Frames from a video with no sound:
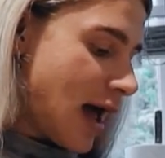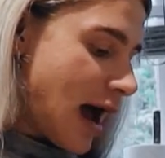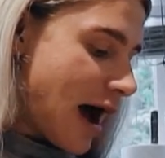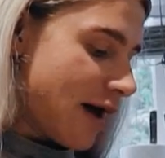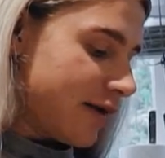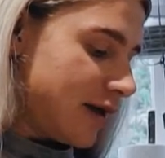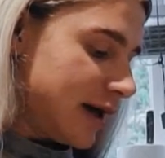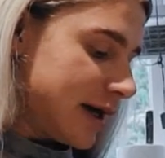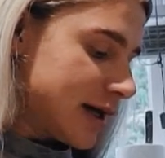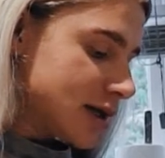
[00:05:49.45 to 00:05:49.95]

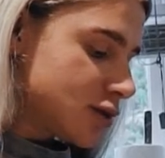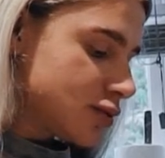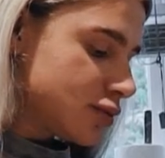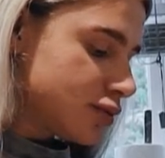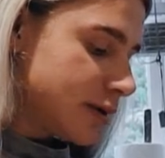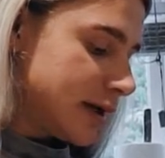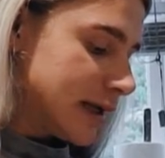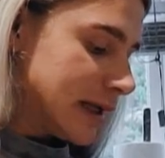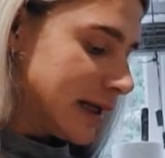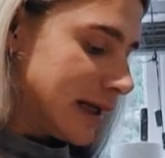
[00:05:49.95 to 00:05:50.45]
I think it's
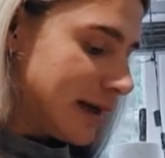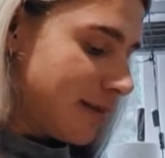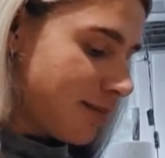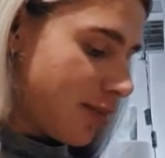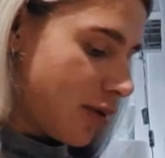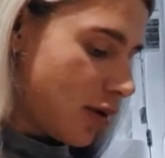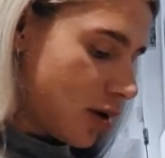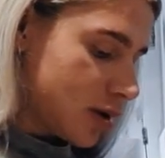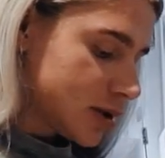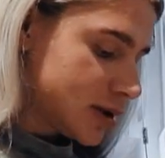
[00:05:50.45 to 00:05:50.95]
really
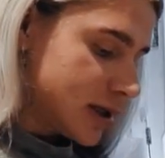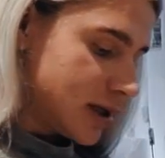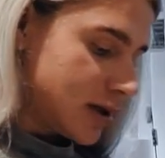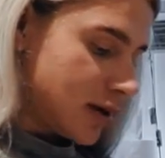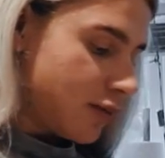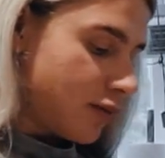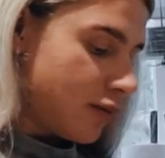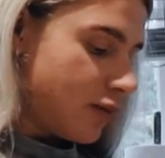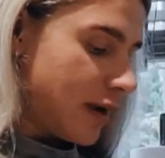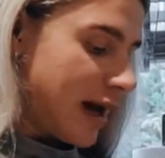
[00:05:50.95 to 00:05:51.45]

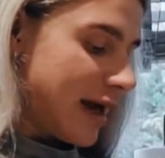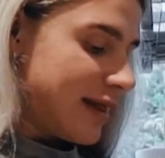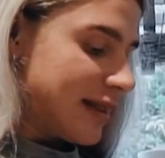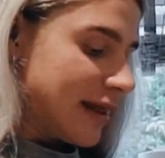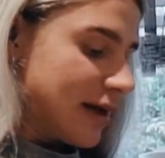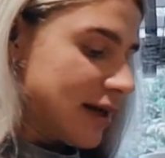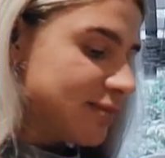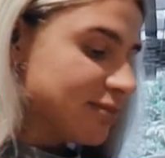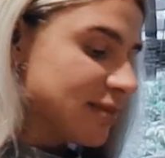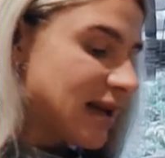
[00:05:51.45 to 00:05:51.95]
important in
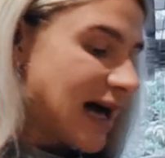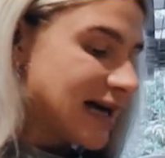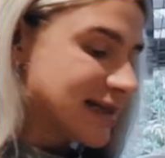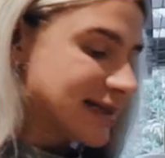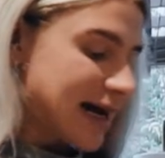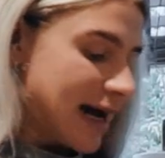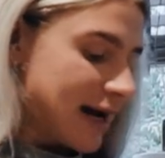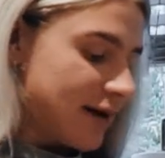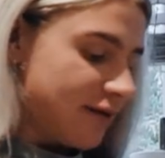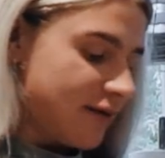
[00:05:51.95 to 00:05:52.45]
the
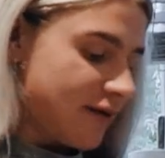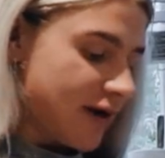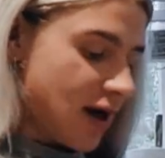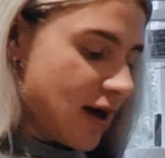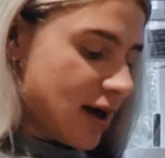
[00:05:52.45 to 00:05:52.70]
last kind of